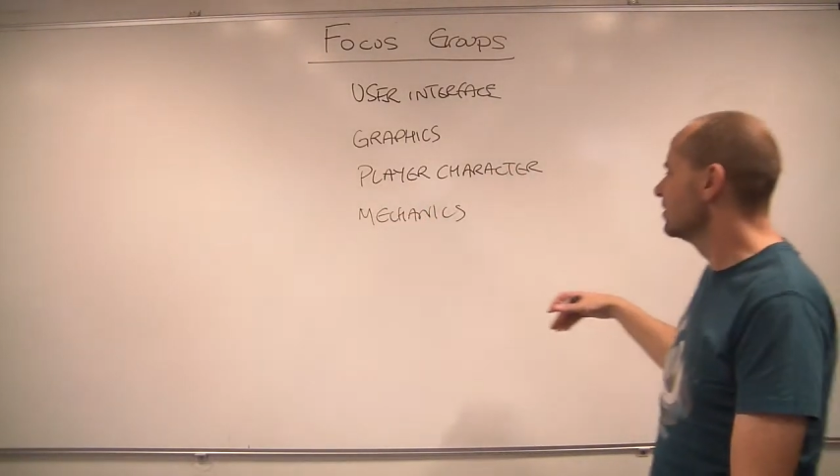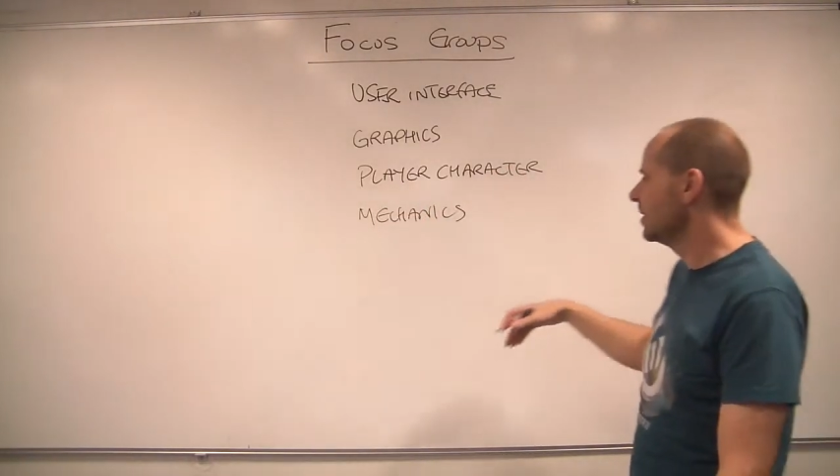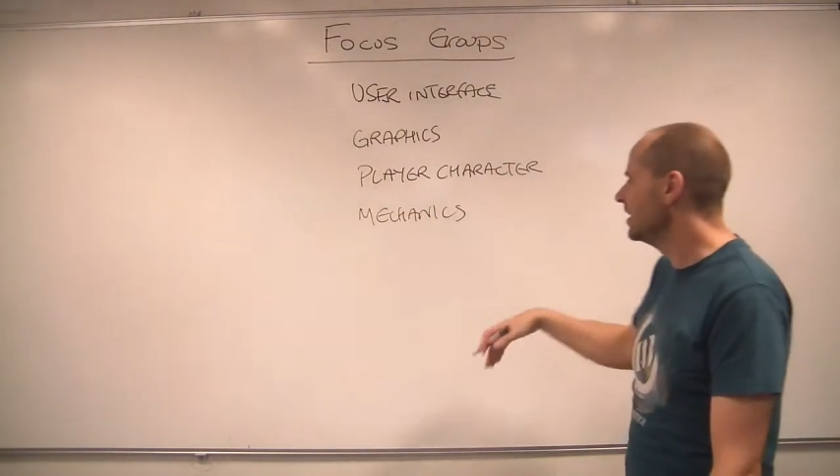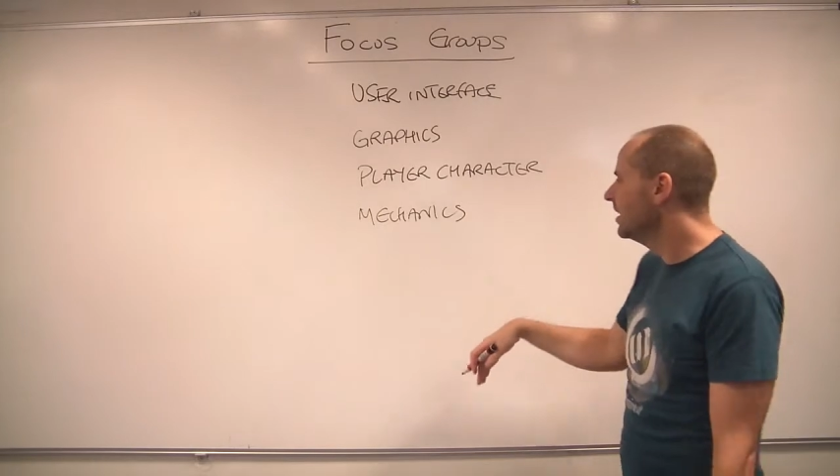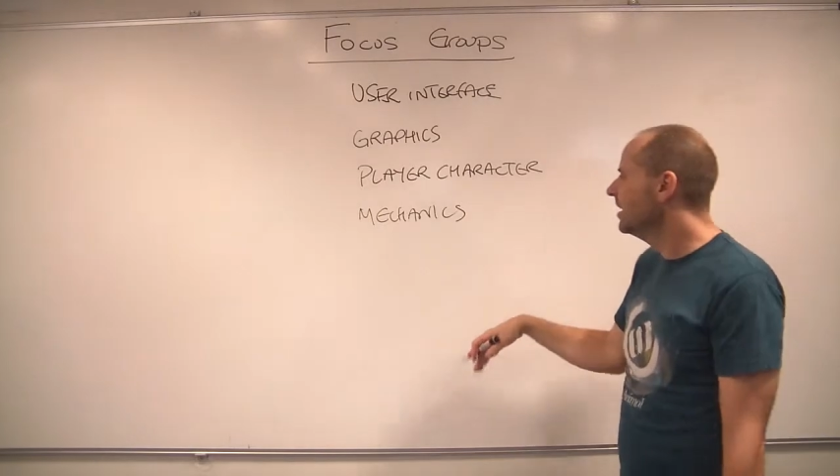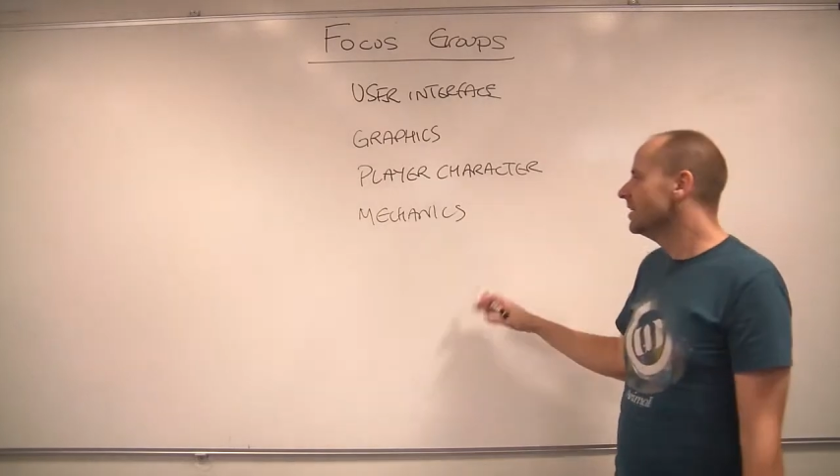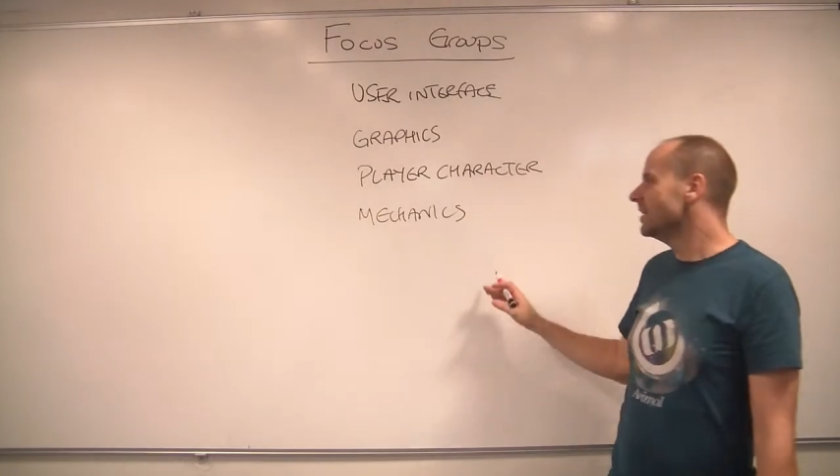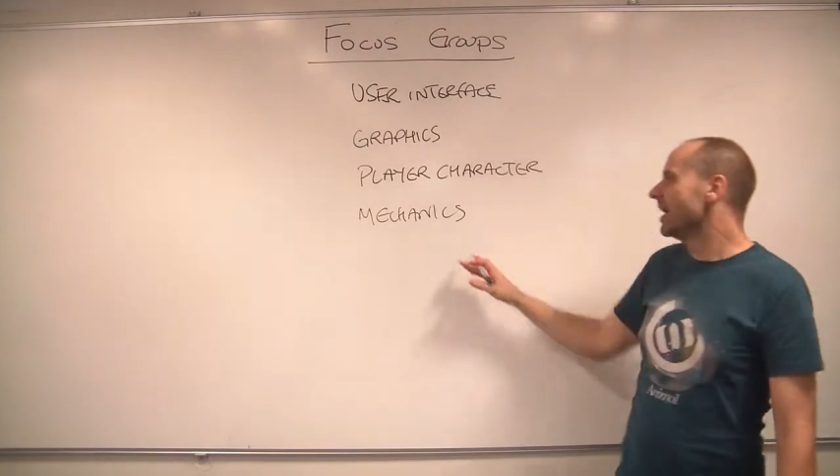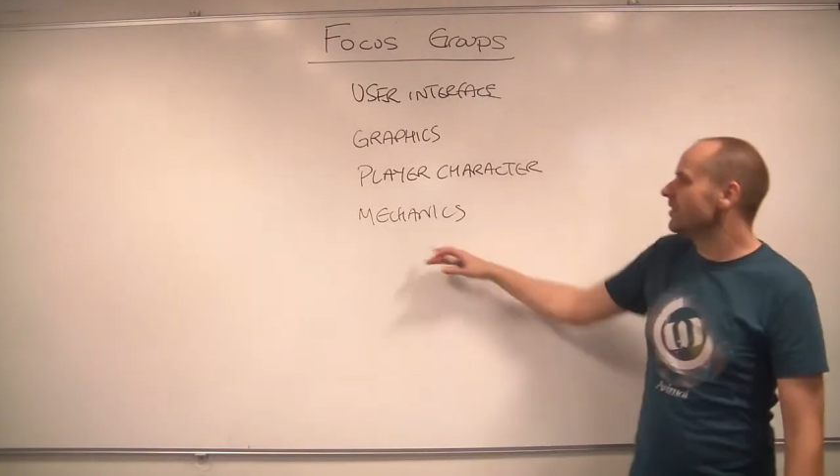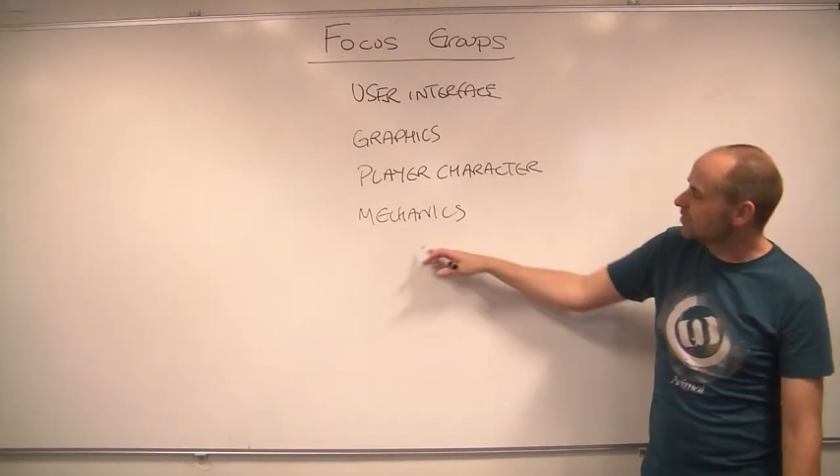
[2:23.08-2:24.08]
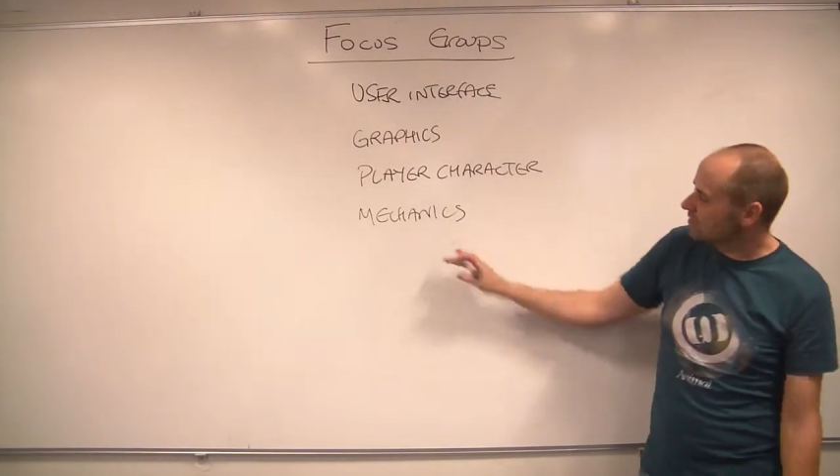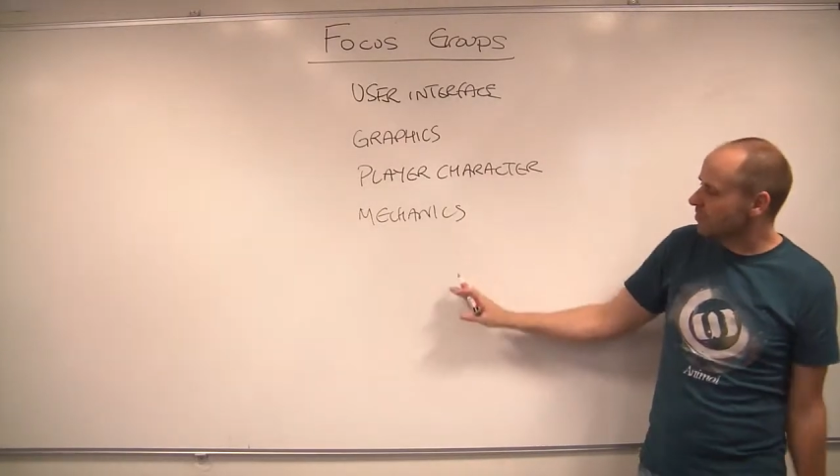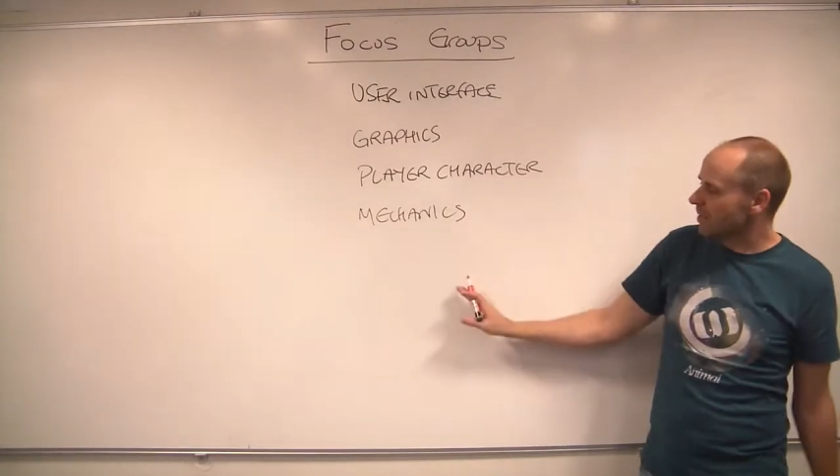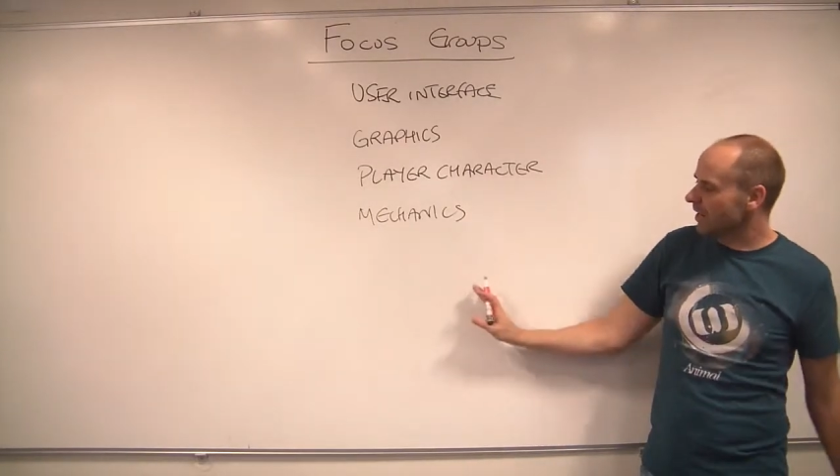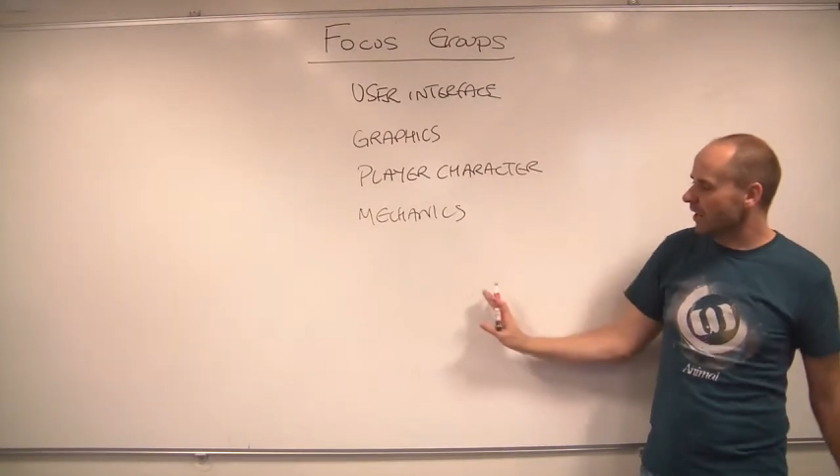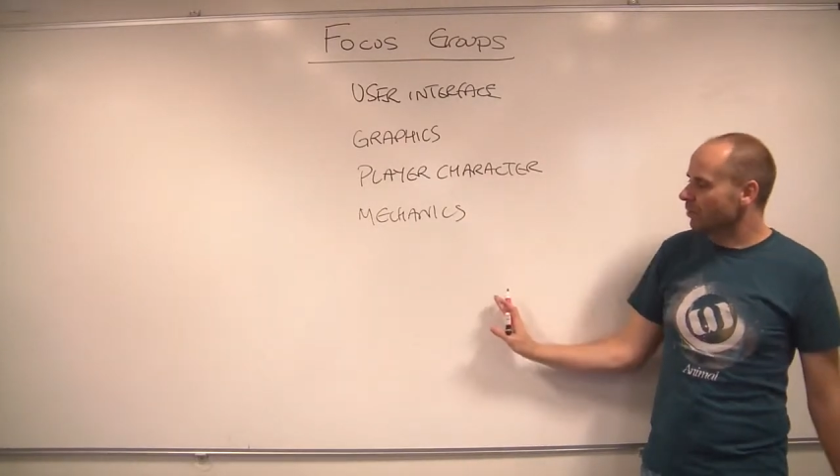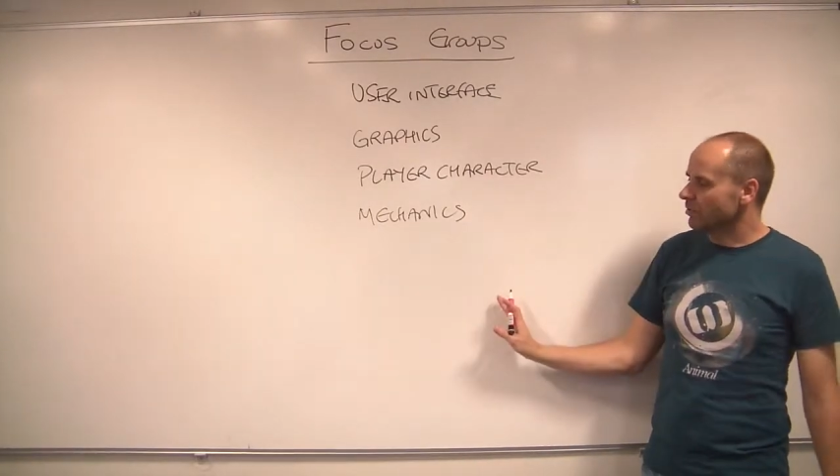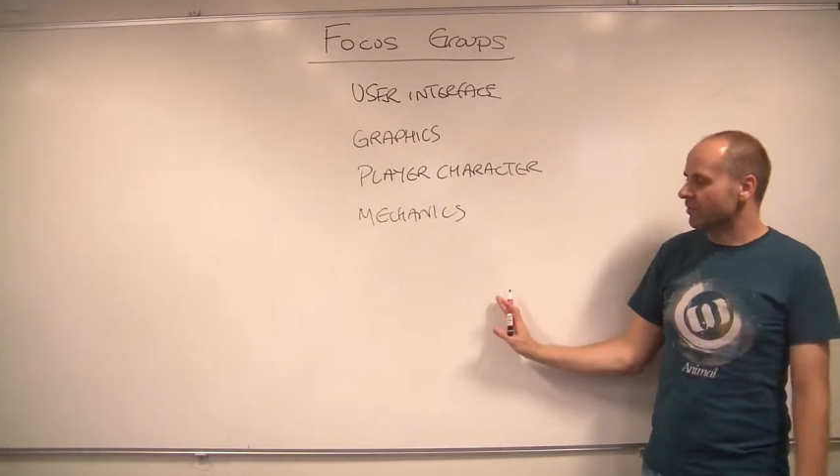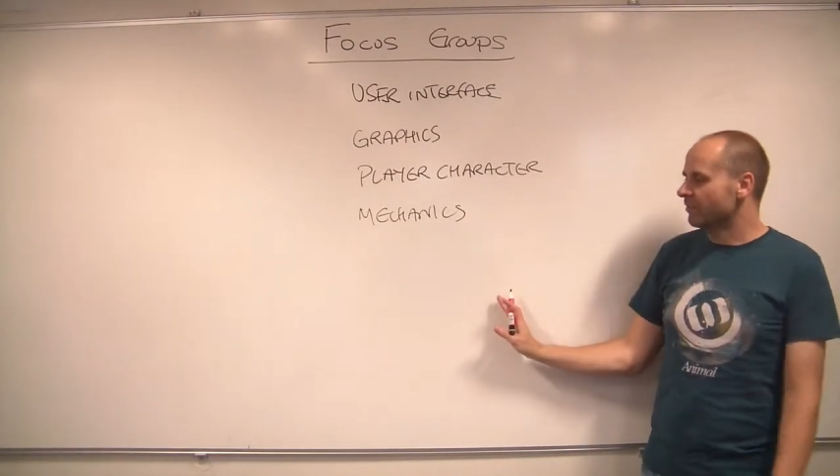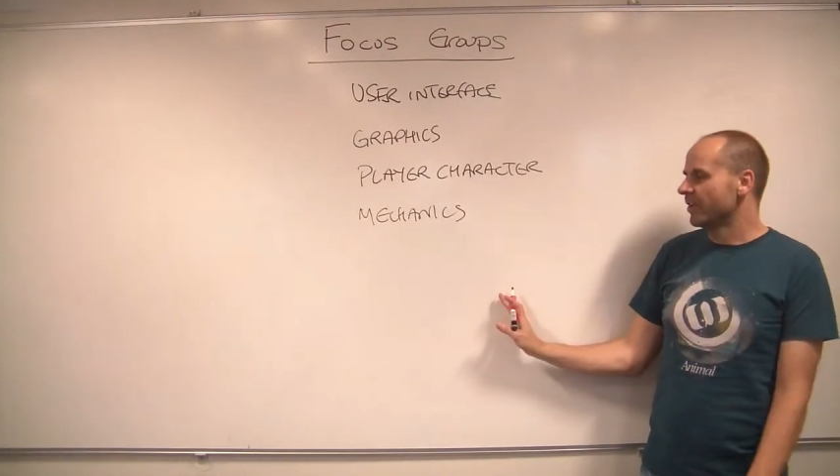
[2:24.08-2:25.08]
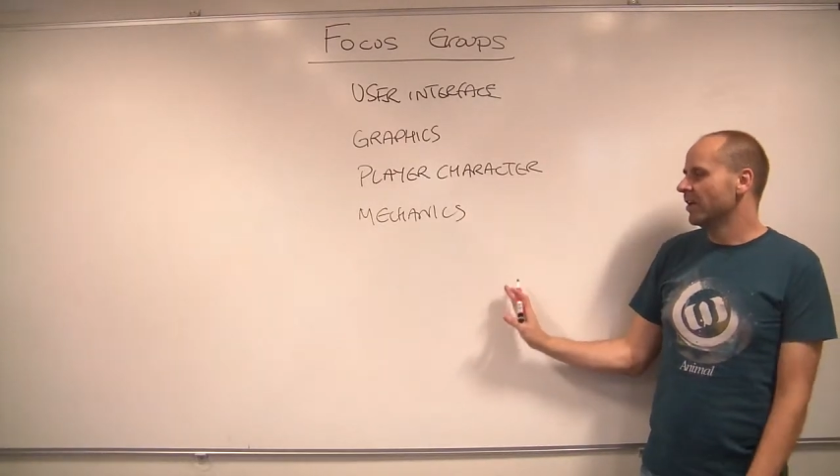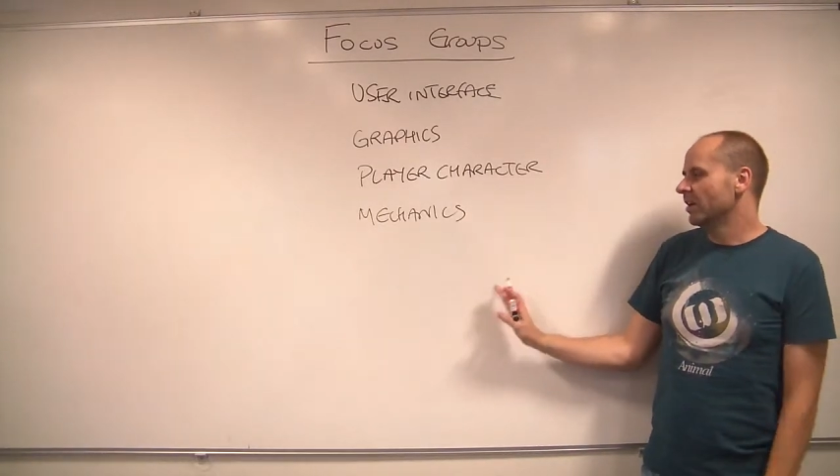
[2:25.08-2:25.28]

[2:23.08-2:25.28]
going to be, yeah, there's going to be a load of